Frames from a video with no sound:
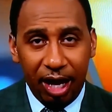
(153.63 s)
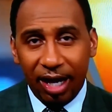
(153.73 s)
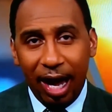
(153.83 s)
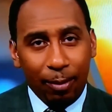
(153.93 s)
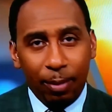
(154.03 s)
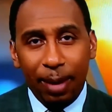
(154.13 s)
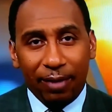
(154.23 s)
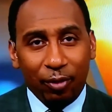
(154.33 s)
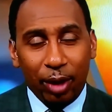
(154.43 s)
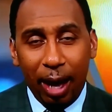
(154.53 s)
And that would make
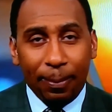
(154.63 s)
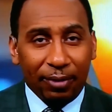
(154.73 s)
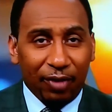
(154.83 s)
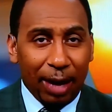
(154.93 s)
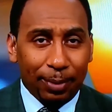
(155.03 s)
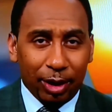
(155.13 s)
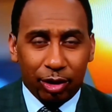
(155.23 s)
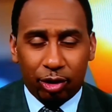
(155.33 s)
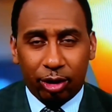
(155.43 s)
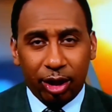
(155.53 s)
for an epic fight, because
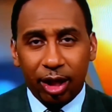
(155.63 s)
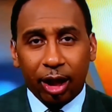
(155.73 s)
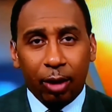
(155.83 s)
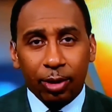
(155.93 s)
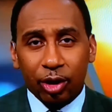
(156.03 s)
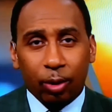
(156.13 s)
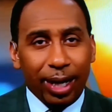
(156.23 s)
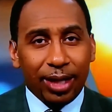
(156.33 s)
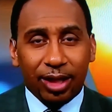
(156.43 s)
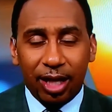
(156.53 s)
Canelo, as
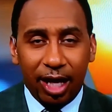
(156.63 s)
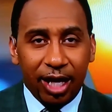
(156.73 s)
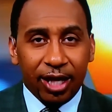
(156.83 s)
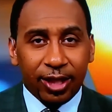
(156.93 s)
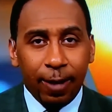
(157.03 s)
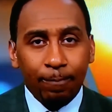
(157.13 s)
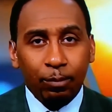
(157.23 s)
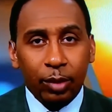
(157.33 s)
great as he is,